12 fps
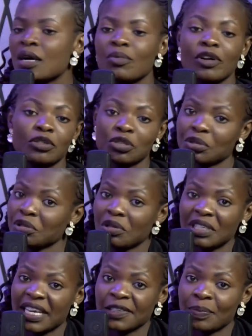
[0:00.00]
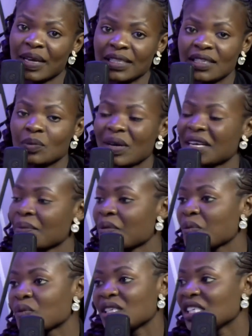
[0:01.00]
But you should not expect it. Whether
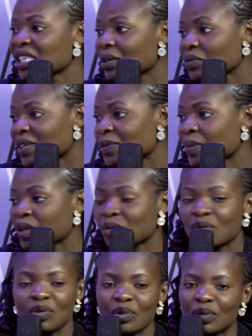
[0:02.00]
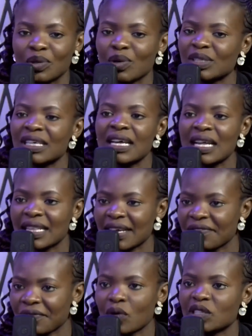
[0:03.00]
people dish out respect to you or not, like,
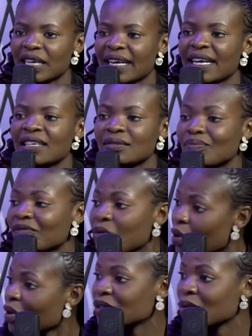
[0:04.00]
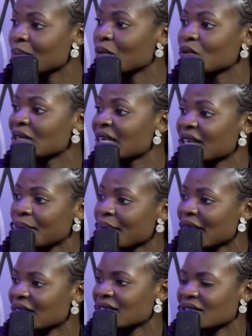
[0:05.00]
forge ahead, focus on building
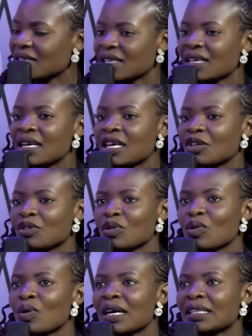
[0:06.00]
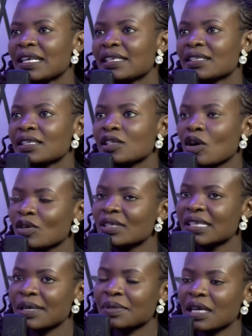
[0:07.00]
capacity. You know, there's this
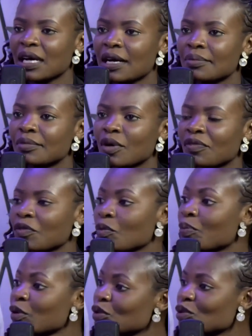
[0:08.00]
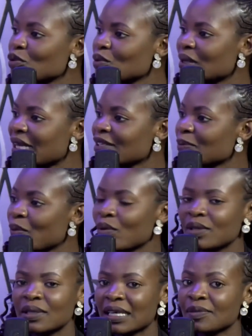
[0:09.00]
concept of Ubuntu
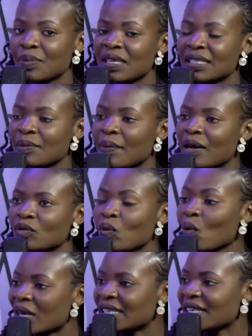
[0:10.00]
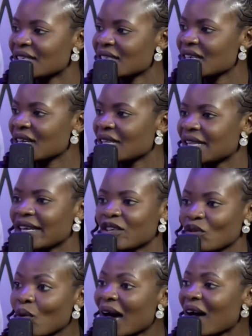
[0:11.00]
that speaks about oneness. Like,
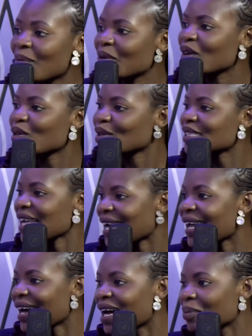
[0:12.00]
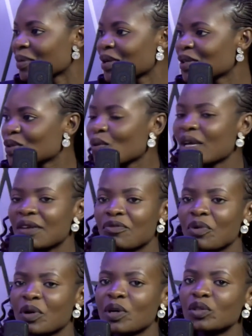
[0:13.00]
you are because I am. So if
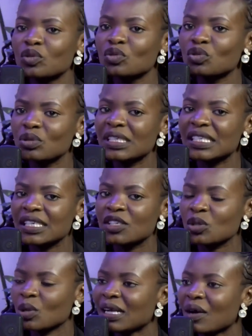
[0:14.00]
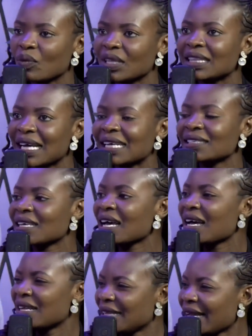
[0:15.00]
we're going to treat each other with that,
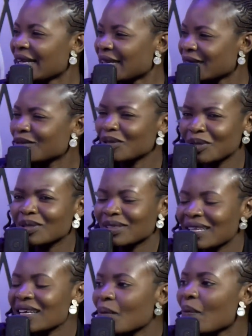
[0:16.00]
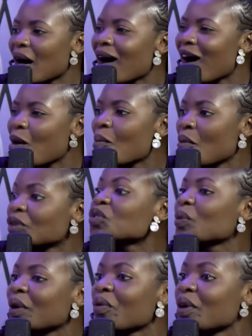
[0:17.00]
like, think about how much
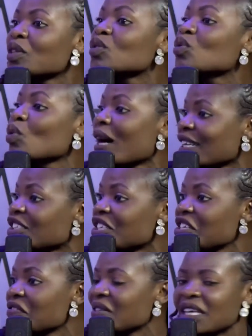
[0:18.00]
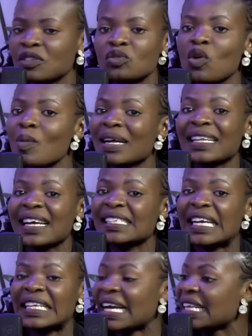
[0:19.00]
we're going to achieve. There's no man that is
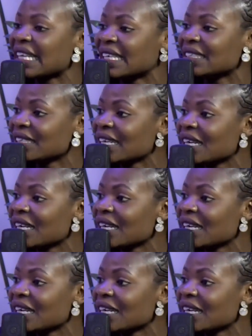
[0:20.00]
an island.